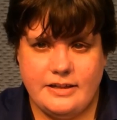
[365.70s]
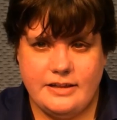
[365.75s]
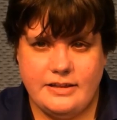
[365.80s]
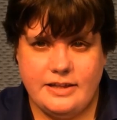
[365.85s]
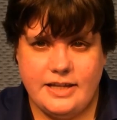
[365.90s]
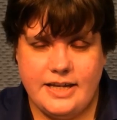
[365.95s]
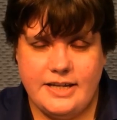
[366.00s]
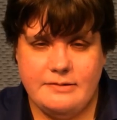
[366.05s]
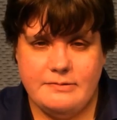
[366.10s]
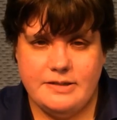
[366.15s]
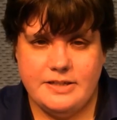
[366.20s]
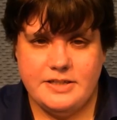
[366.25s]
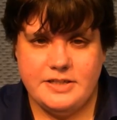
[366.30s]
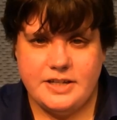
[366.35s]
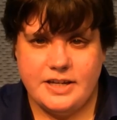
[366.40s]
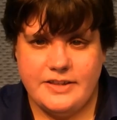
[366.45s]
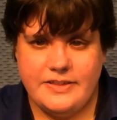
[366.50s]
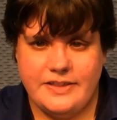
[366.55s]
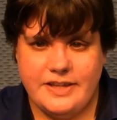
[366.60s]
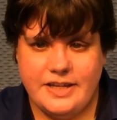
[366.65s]

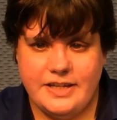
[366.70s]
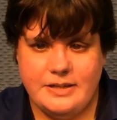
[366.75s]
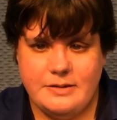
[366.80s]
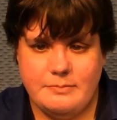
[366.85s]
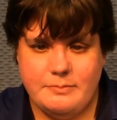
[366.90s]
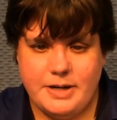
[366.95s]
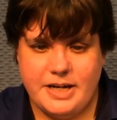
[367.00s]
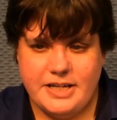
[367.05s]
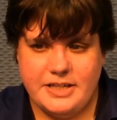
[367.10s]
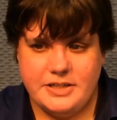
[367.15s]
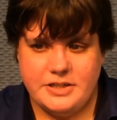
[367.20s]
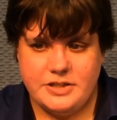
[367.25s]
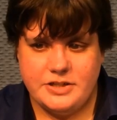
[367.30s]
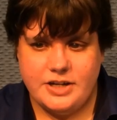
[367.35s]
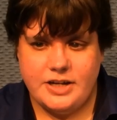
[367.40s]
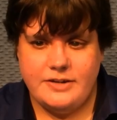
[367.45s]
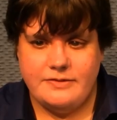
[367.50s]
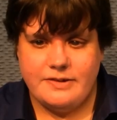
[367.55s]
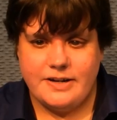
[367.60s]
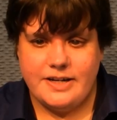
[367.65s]
language, and then by
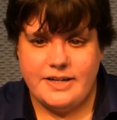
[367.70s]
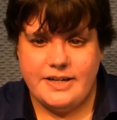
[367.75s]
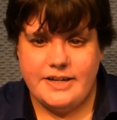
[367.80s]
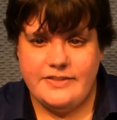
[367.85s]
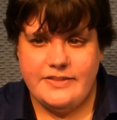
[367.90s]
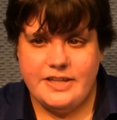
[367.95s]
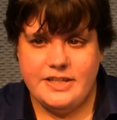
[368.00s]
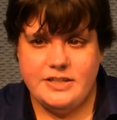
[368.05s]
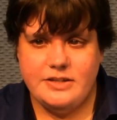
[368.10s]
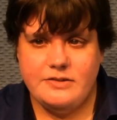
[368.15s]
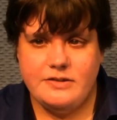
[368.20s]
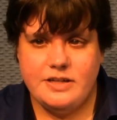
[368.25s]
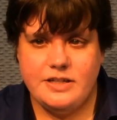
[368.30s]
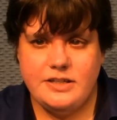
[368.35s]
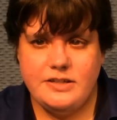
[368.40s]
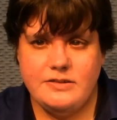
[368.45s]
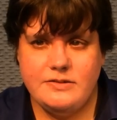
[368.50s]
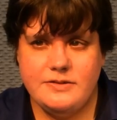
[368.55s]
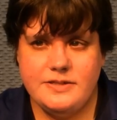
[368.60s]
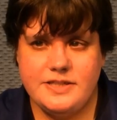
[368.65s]
genre, and then you
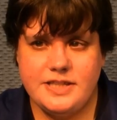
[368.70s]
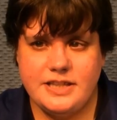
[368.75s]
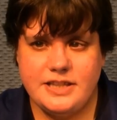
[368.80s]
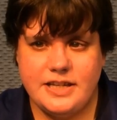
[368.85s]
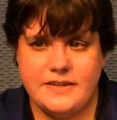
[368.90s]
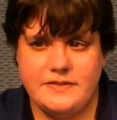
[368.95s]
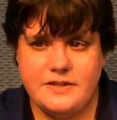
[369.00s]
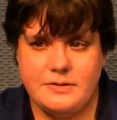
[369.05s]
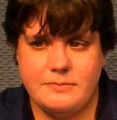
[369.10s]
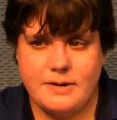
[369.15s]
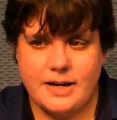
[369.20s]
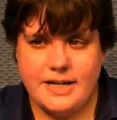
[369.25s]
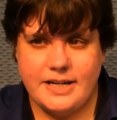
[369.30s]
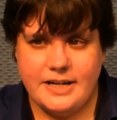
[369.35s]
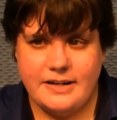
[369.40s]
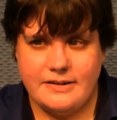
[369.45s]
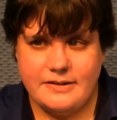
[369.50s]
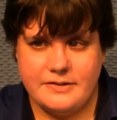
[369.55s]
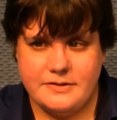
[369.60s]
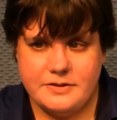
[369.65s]
can use the left and right
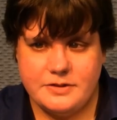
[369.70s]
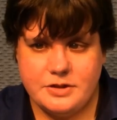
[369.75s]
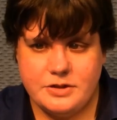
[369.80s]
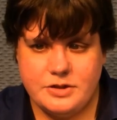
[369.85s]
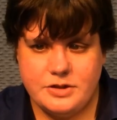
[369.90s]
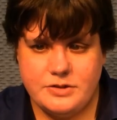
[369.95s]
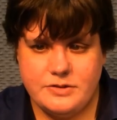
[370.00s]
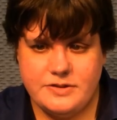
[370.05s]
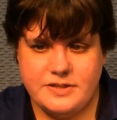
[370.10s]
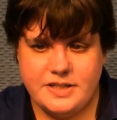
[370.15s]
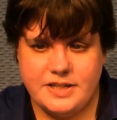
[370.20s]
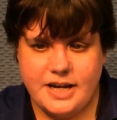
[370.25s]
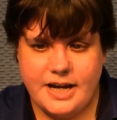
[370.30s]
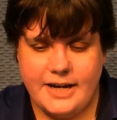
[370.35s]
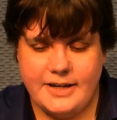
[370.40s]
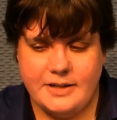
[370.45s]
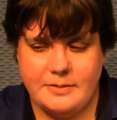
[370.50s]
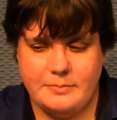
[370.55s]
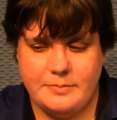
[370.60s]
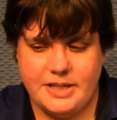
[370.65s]
arrows to choose an
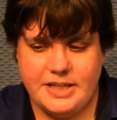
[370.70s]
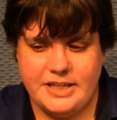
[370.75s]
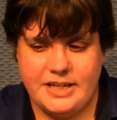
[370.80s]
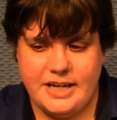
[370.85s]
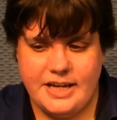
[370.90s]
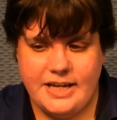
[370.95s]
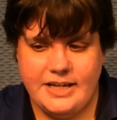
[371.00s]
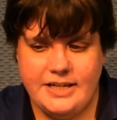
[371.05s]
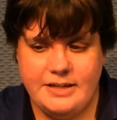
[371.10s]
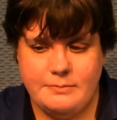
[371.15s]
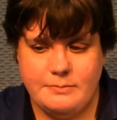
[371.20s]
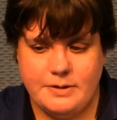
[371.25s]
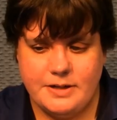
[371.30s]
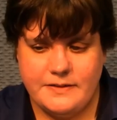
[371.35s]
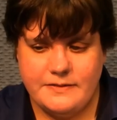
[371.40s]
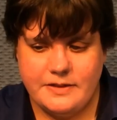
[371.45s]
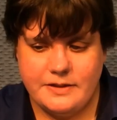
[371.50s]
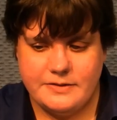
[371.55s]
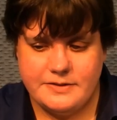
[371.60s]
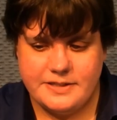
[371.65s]
item in any one
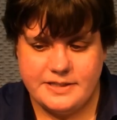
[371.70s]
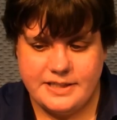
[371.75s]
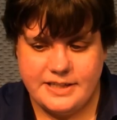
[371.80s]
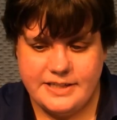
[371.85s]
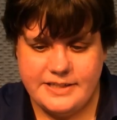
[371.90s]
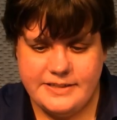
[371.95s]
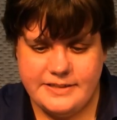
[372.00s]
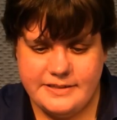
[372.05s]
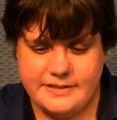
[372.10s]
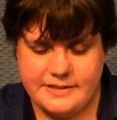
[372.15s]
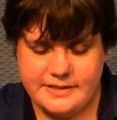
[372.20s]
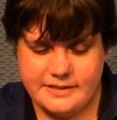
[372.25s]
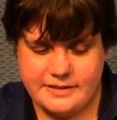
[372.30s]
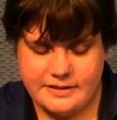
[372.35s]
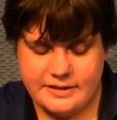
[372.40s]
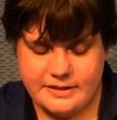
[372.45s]
of those lists.